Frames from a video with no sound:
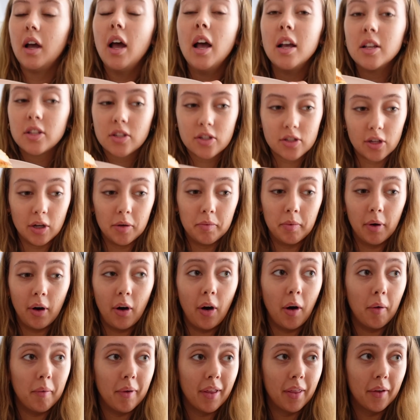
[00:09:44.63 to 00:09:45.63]
Super
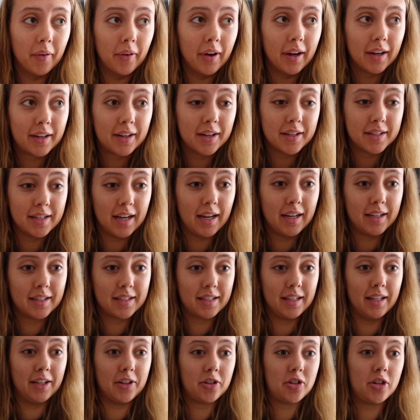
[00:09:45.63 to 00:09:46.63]
hot, by the way, because it has
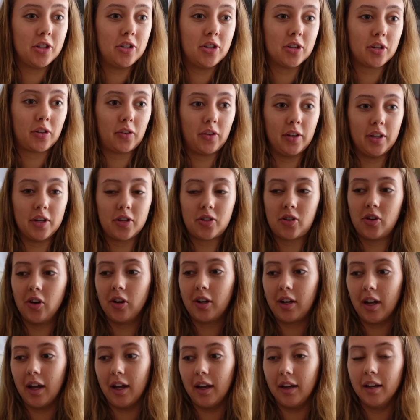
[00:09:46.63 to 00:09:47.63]
literally just finished
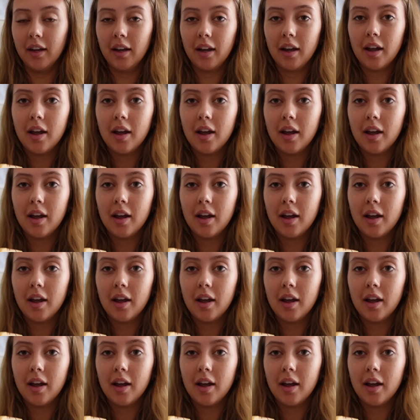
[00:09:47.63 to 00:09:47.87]
cooking.